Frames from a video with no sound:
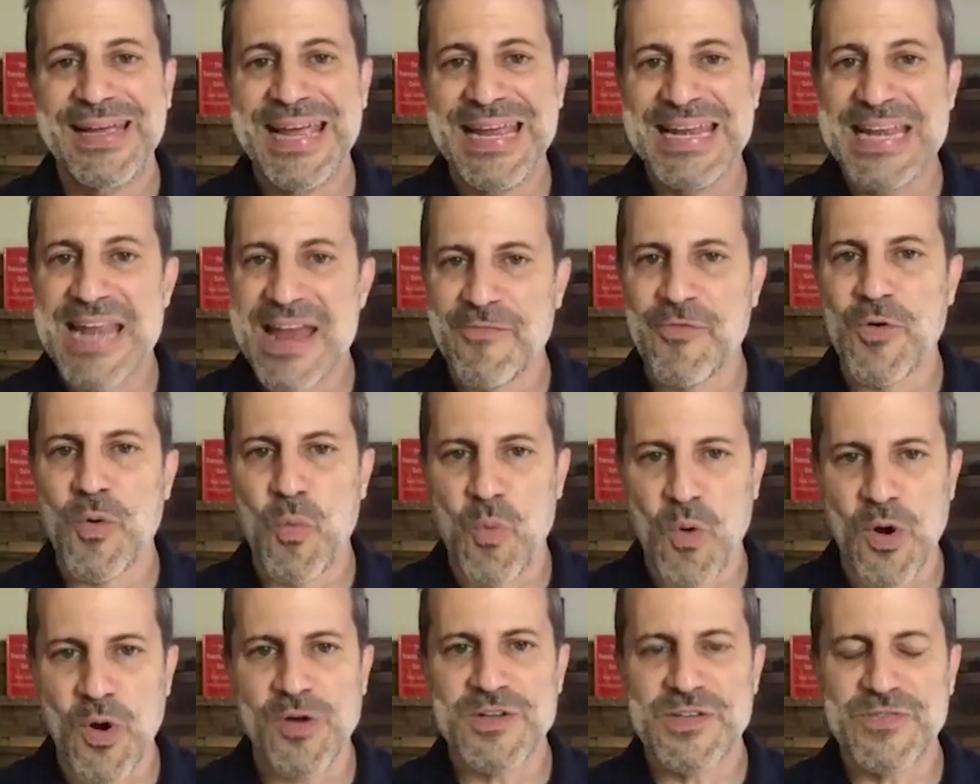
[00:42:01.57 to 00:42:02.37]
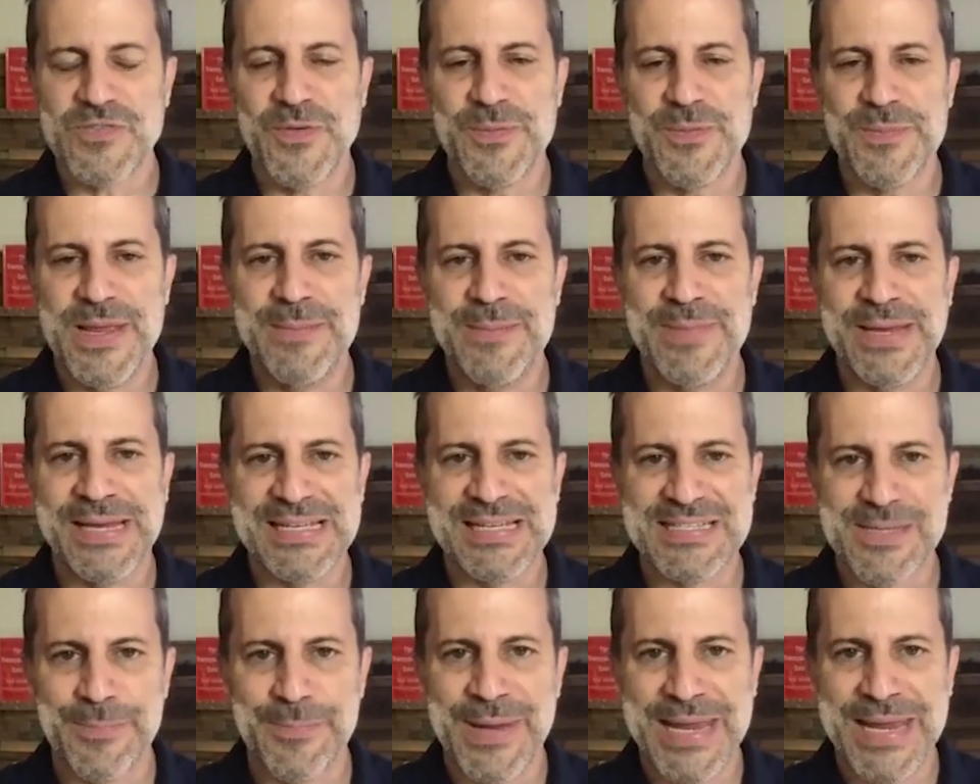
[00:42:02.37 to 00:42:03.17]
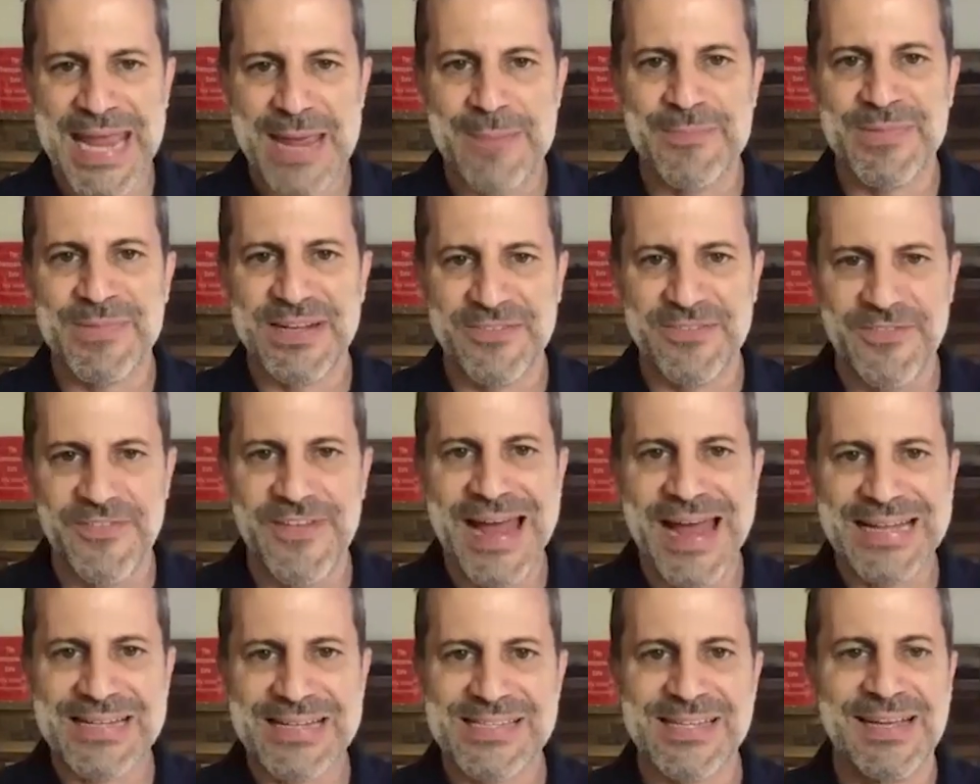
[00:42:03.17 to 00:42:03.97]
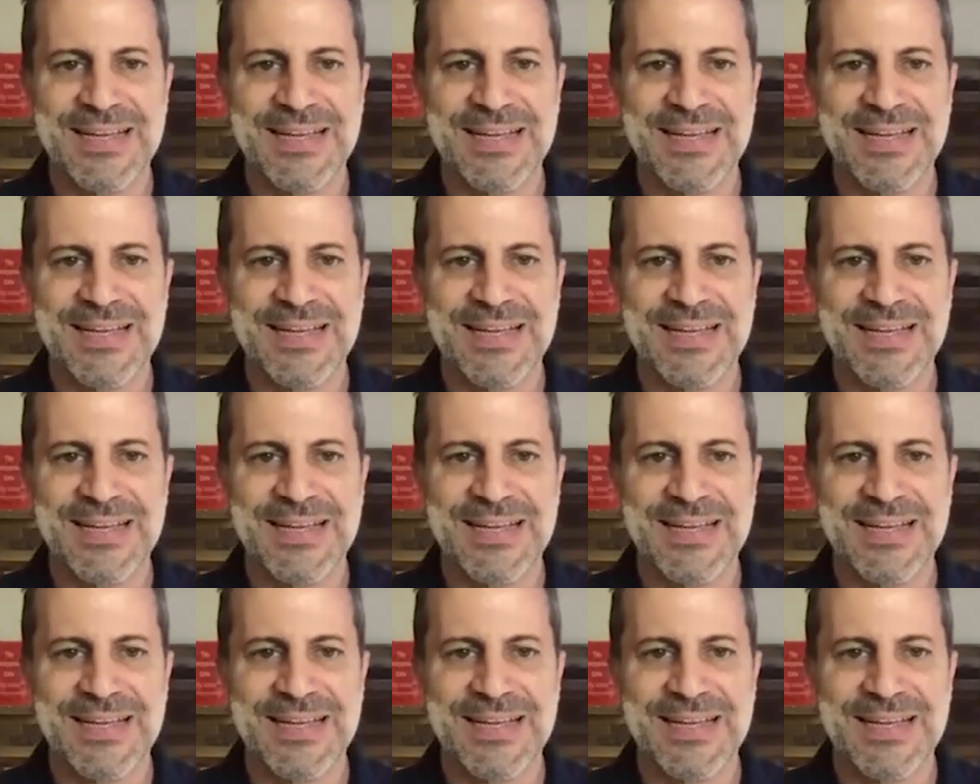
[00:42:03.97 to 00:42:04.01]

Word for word: It never worked for me because it became an event